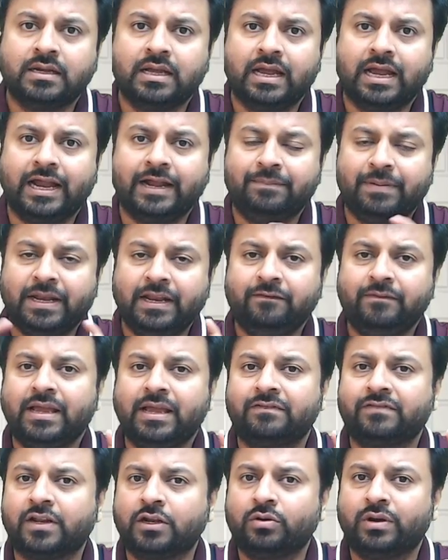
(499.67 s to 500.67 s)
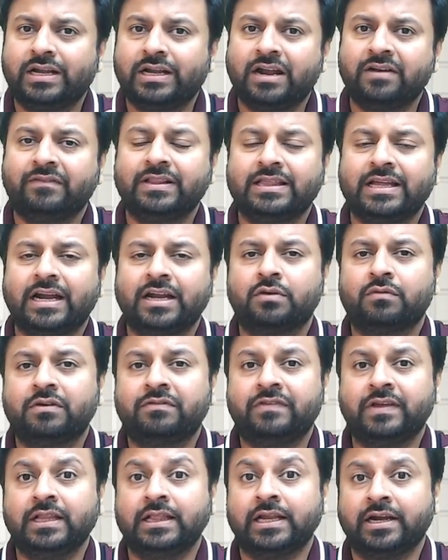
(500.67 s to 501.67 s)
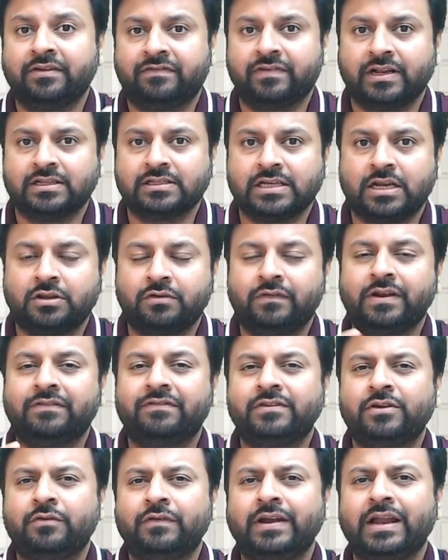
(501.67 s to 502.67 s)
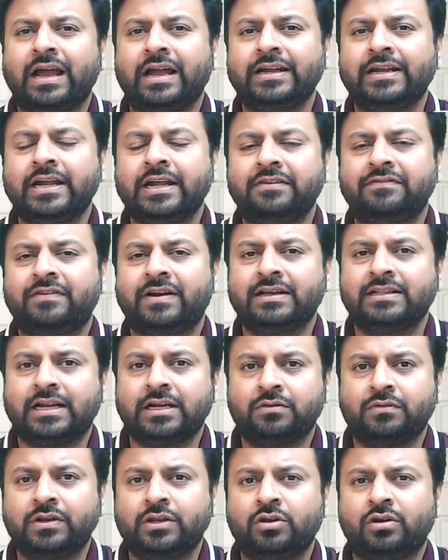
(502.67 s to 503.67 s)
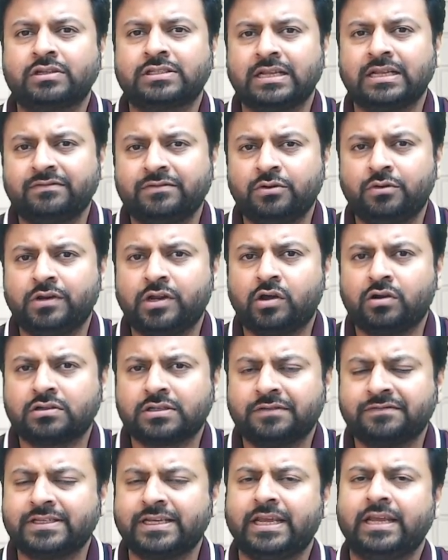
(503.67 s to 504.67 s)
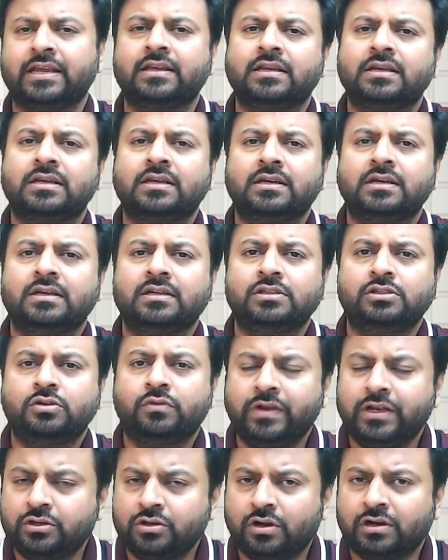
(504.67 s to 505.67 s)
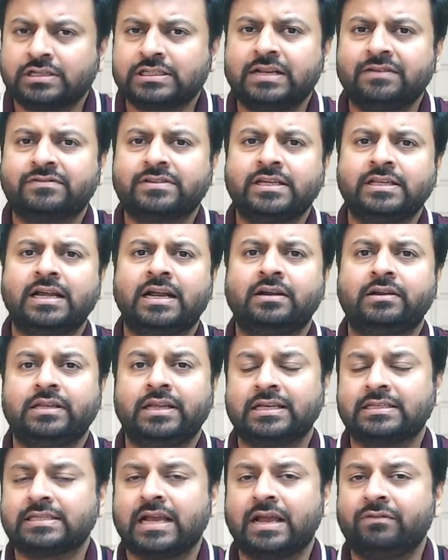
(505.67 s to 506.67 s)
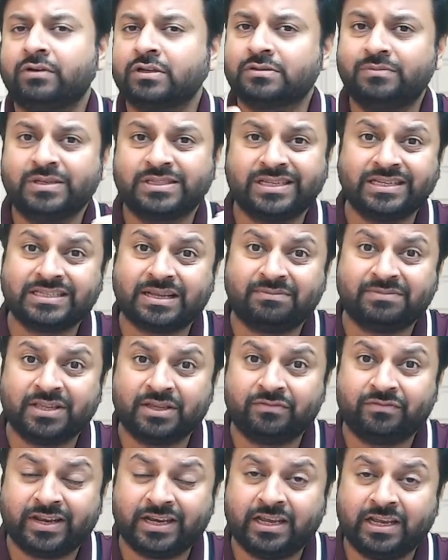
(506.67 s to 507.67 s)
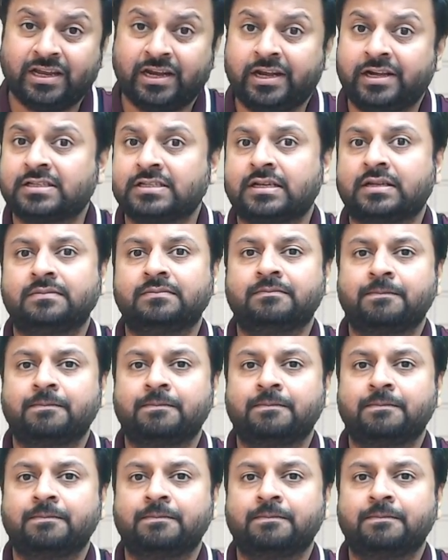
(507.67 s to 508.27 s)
And believe me, after you are done with that, you will feel the difference, and you will identify that. You will yourself say that yes, I was missing something very great, sir.